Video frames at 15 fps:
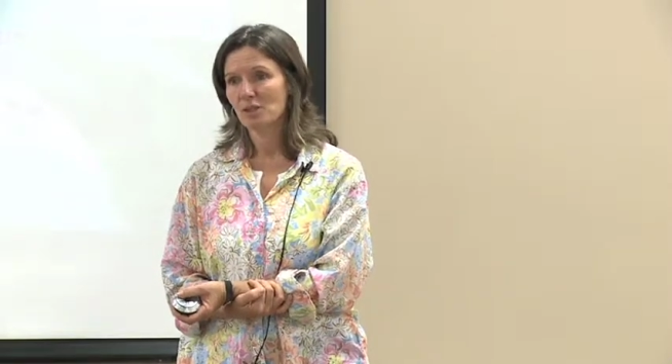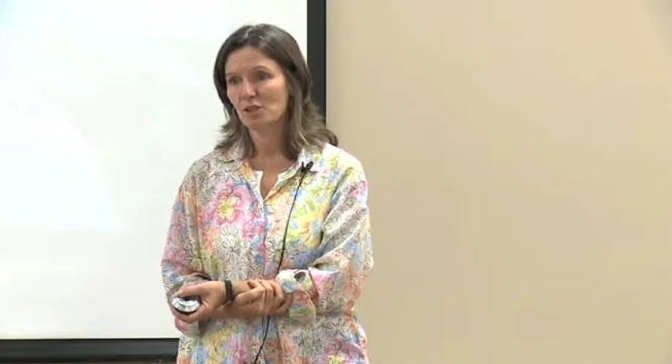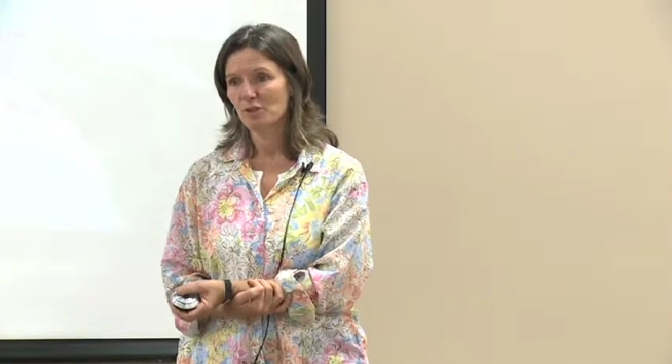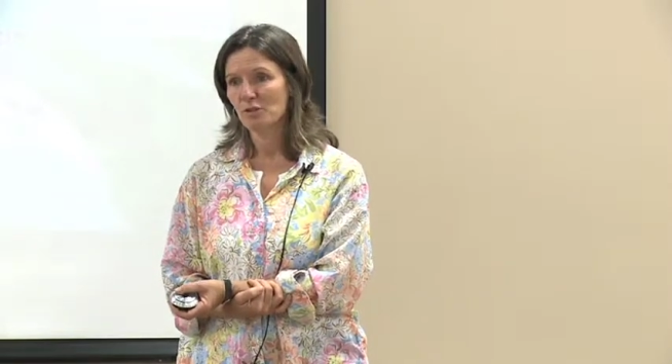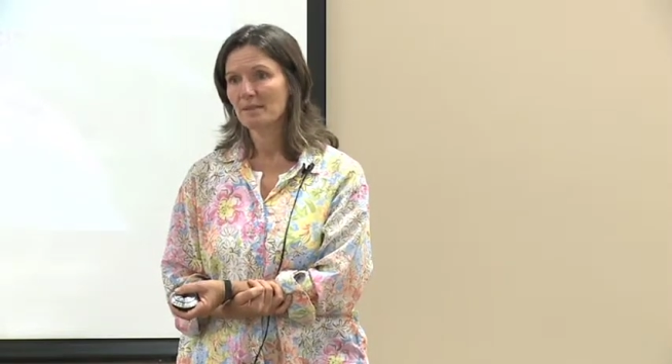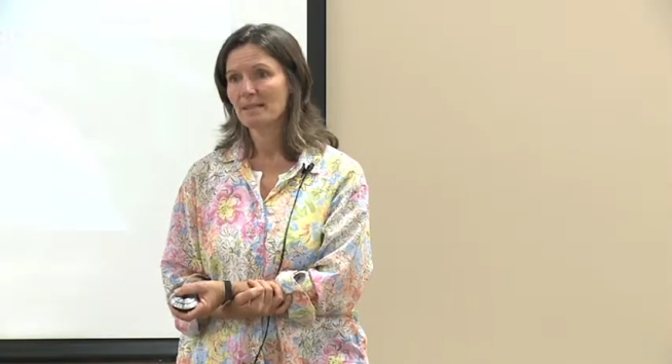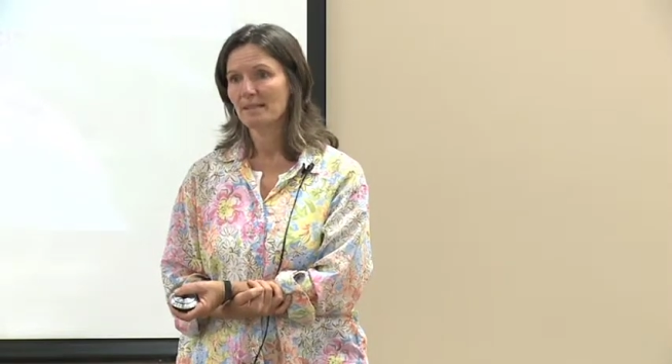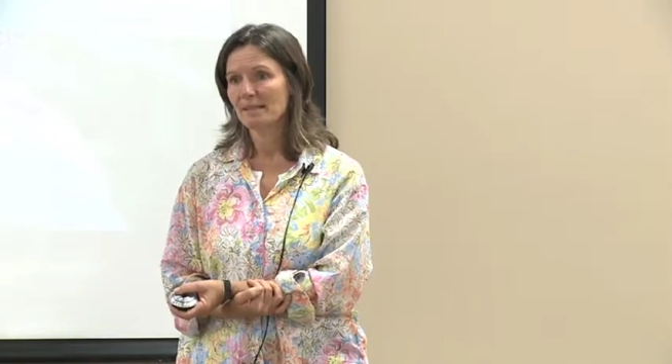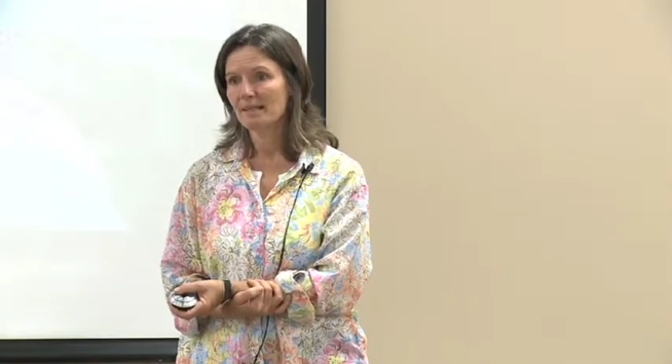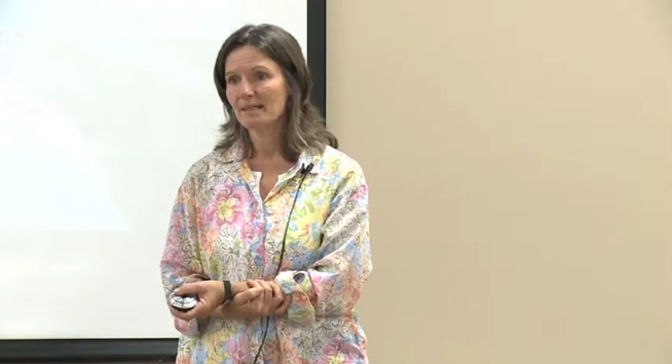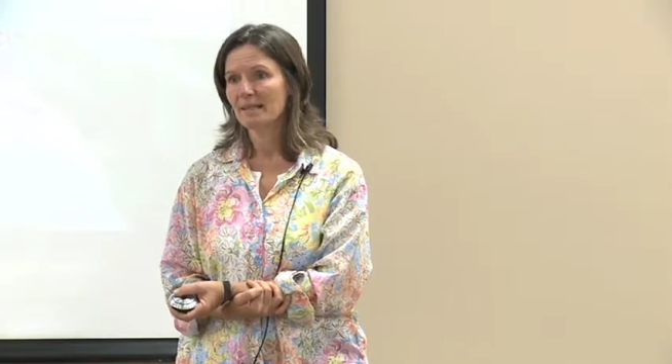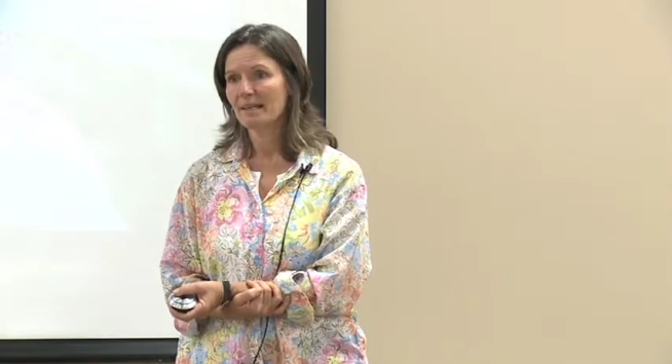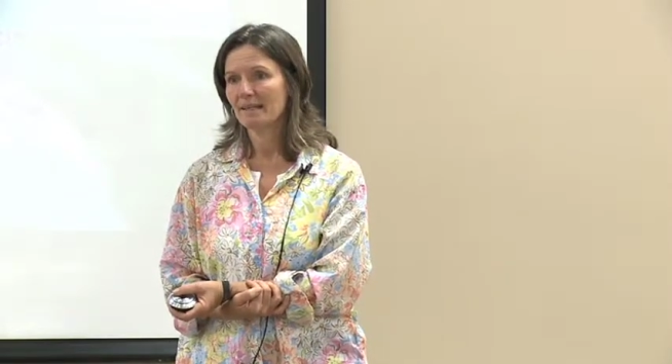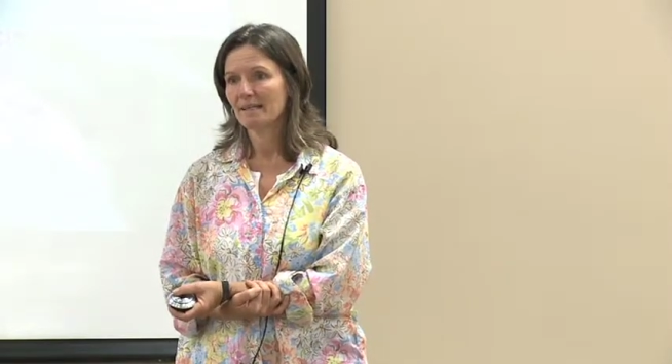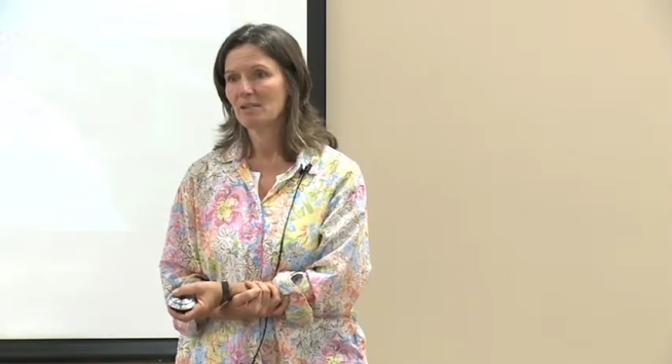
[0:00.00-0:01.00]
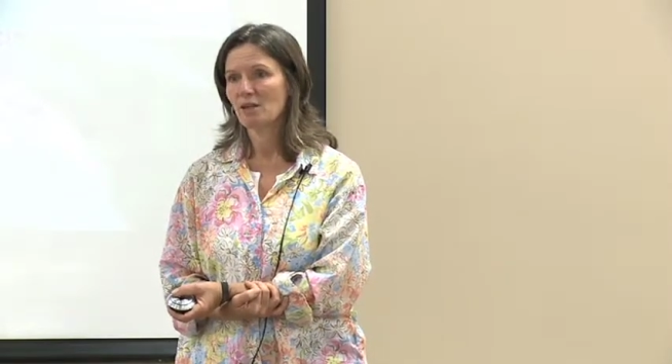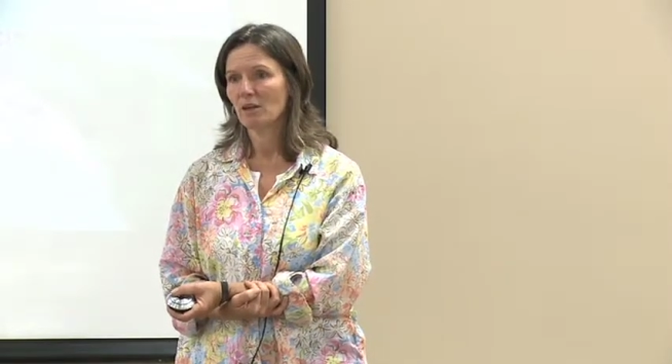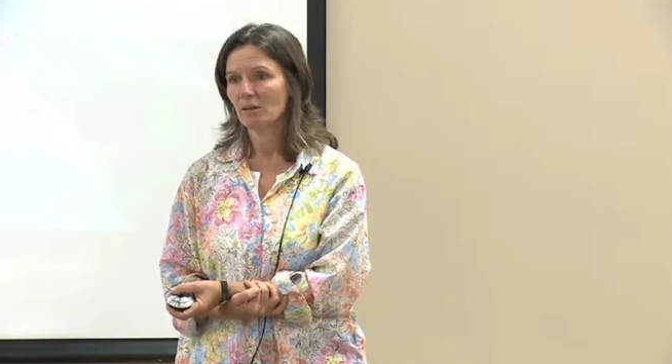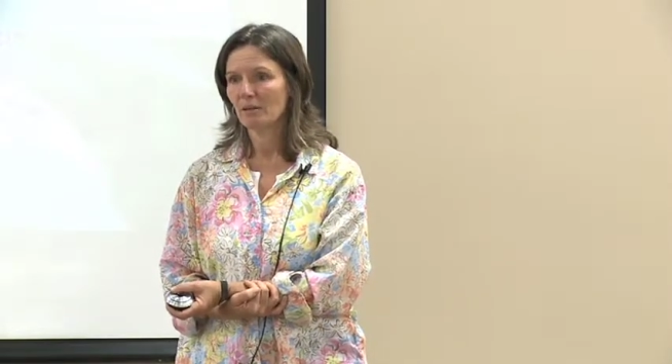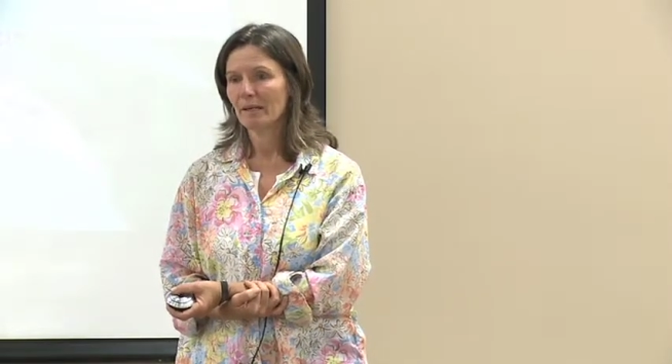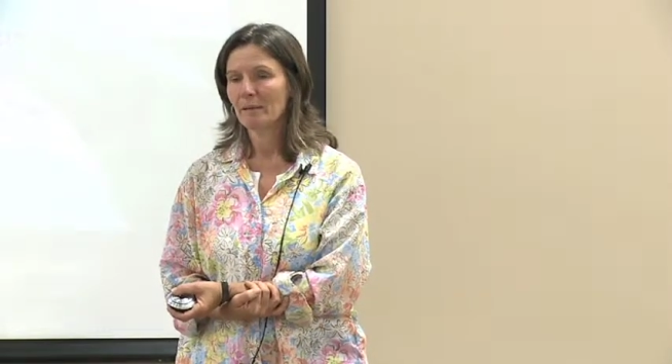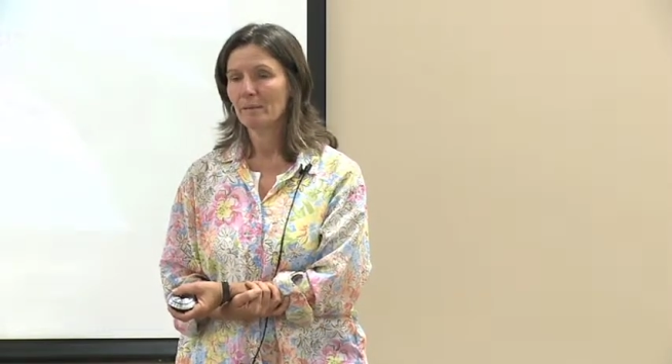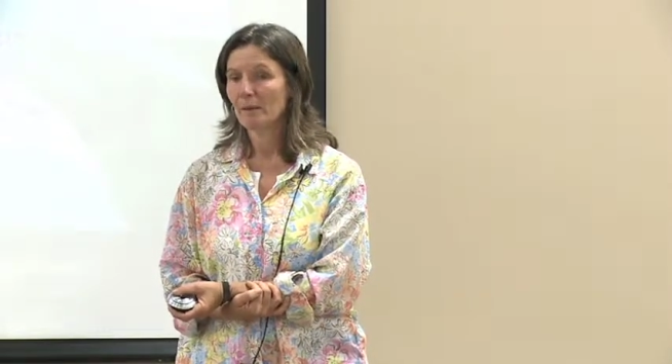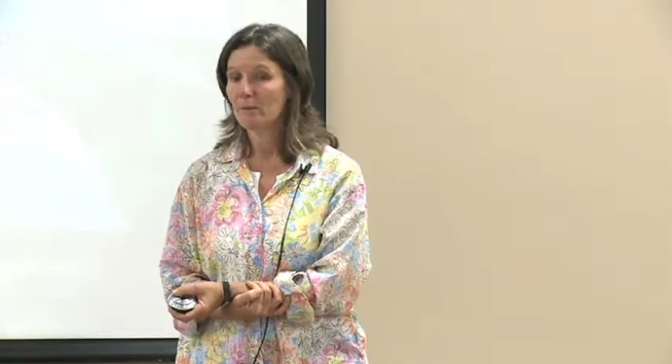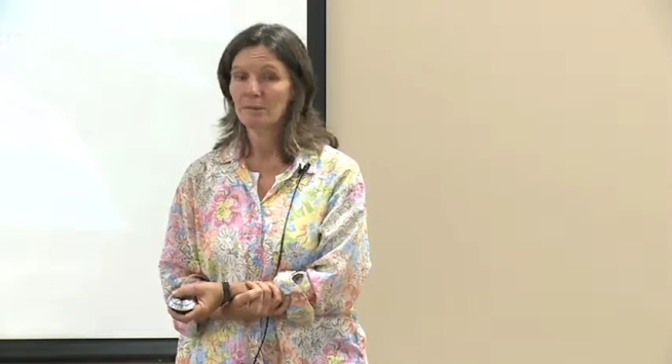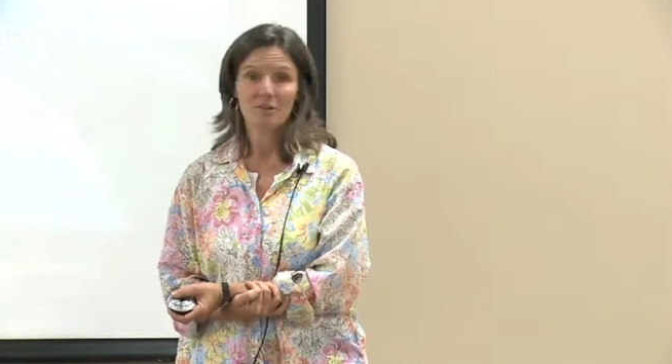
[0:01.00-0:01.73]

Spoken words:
choose things that can tolerate both.